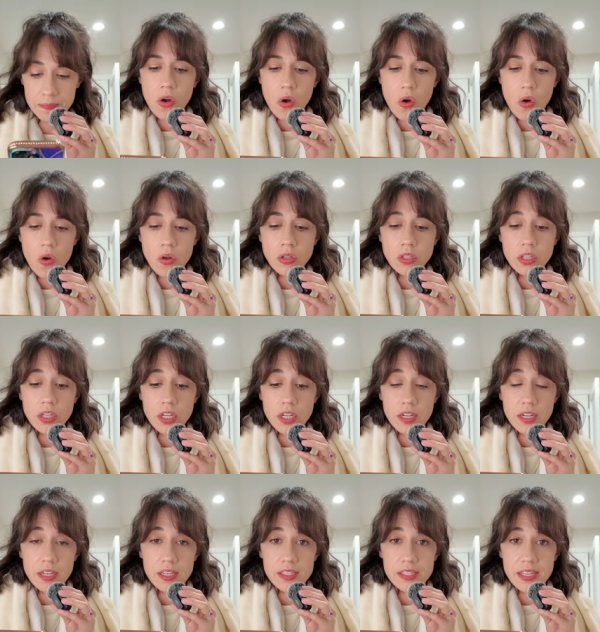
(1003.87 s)
Cole
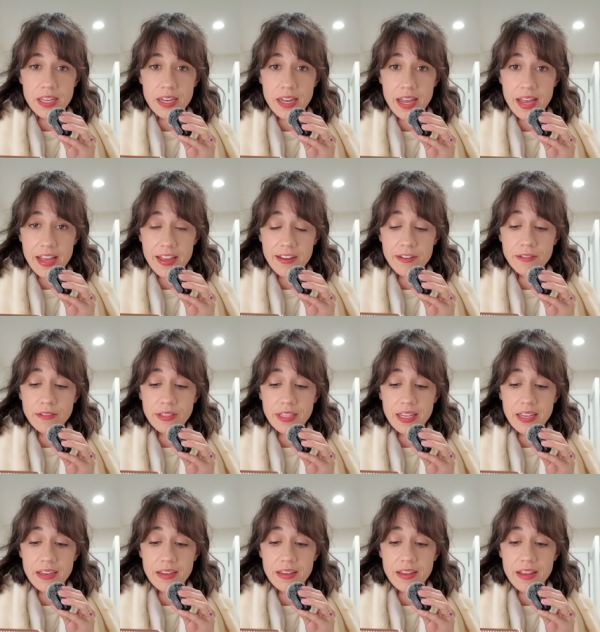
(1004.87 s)
Cook said, hey,
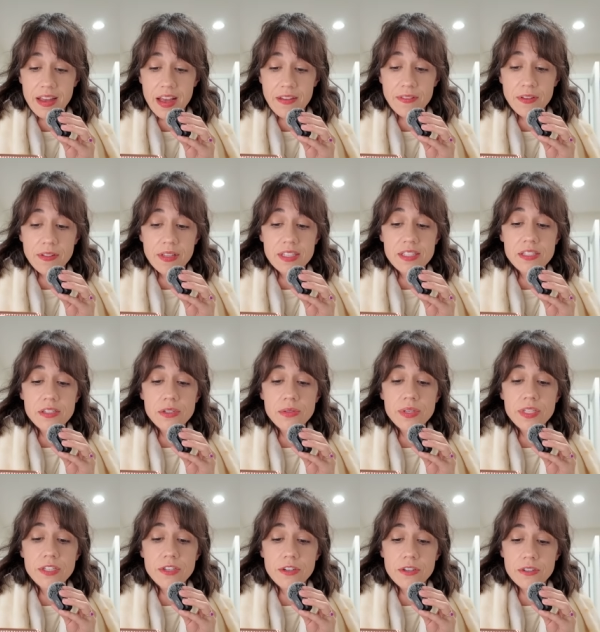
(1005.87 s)
Colleen, have you listened to
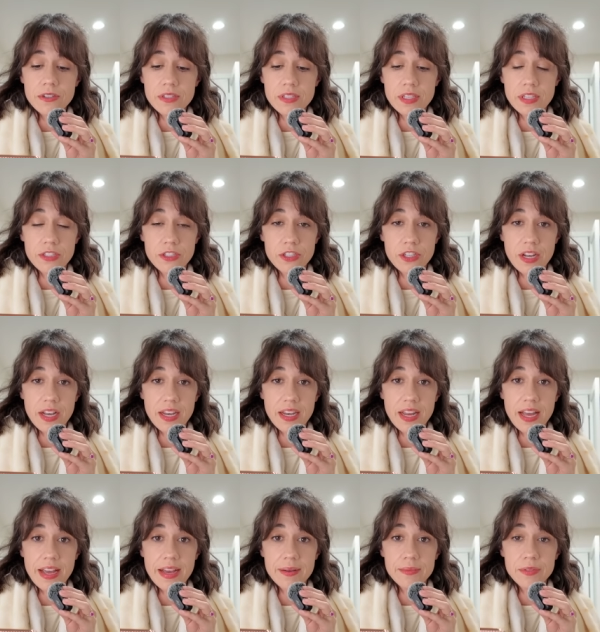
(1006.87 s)
Eternal Sunshine?
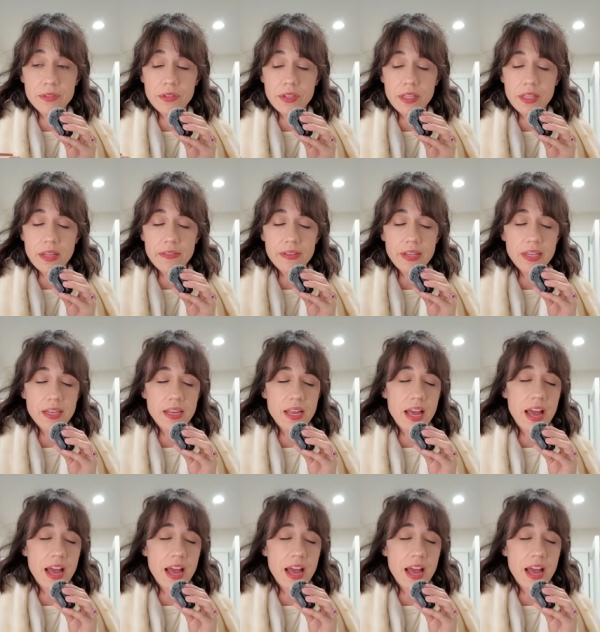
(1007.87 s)
I absolutely love it.